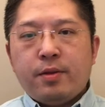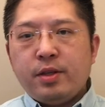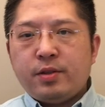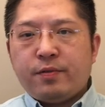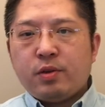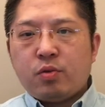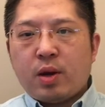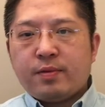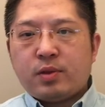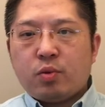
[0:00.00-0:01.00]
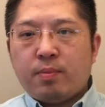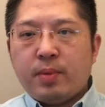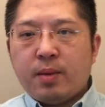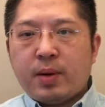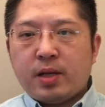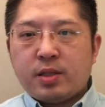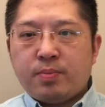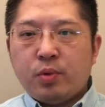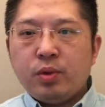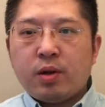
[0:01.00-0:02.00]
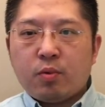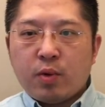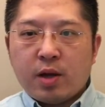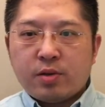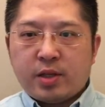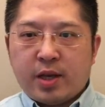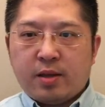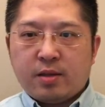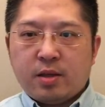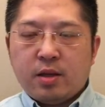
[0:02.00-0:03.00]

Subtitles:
These photographs were made by Spooner Wells Inc.,